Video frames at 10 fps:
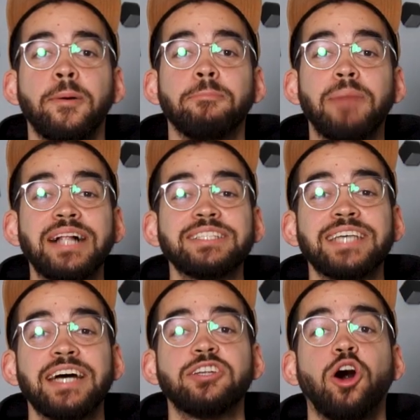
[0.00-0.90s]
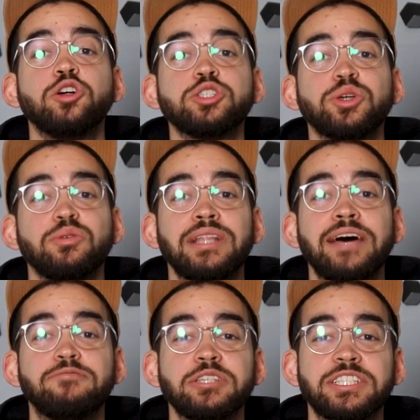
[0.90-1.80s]
Milesight also
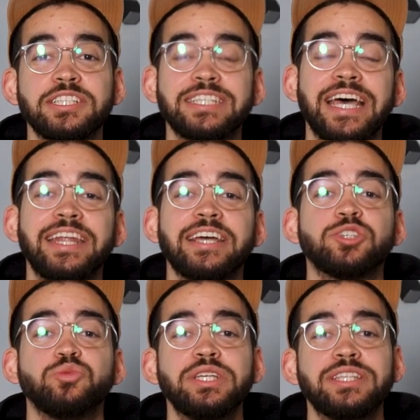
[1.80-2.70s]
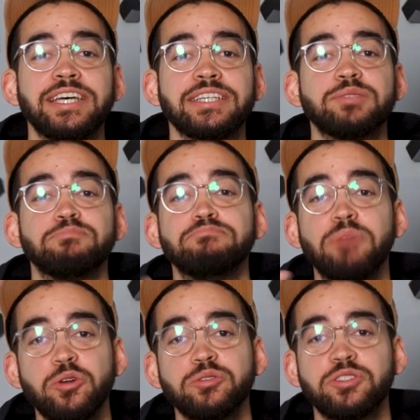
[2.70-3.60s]
leverages N X Witness
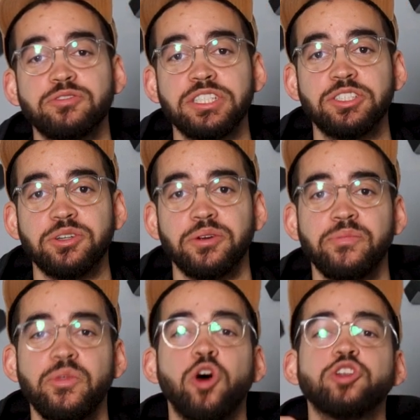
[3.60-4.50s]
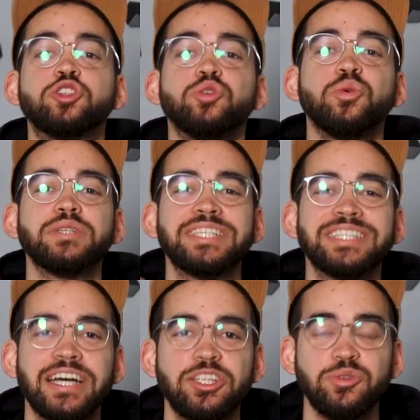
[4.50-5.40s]
merge feature, a tool
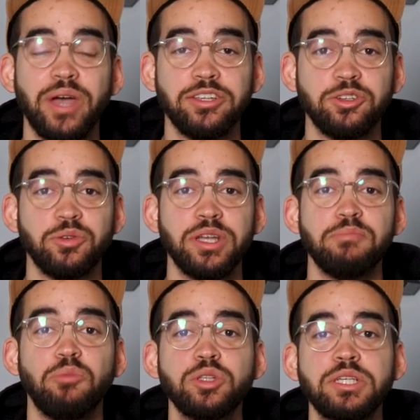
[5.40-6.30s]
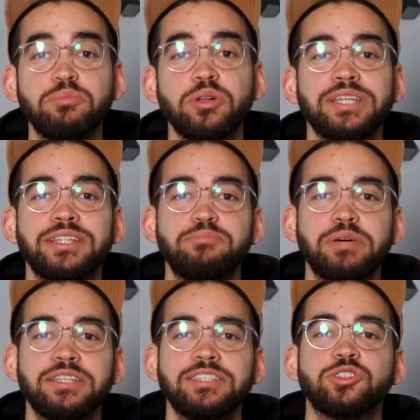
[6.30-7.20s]
designed to integrate multiple
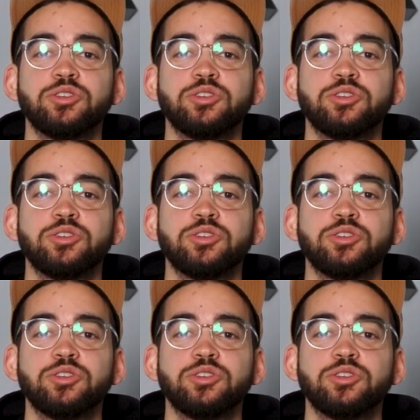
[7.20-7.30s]
independent